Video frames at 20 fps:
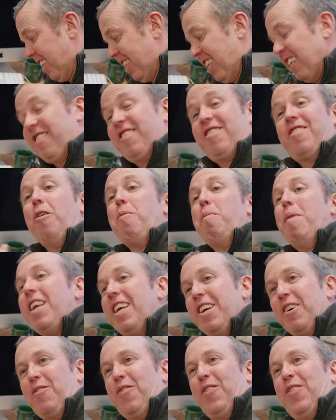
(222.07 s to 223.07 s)
there's so
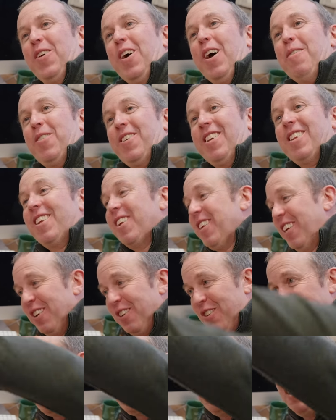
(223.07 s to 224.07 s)
many of them.
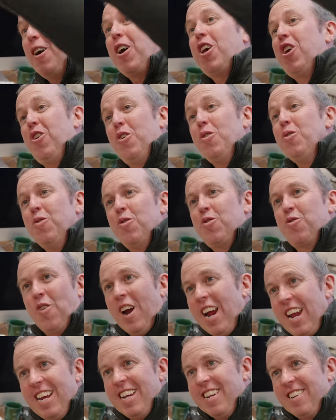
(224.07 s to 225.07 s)
You're talking about a huge
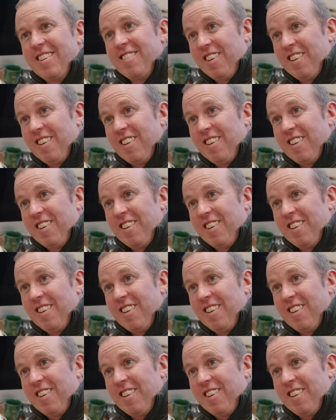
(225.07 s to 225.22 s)
range.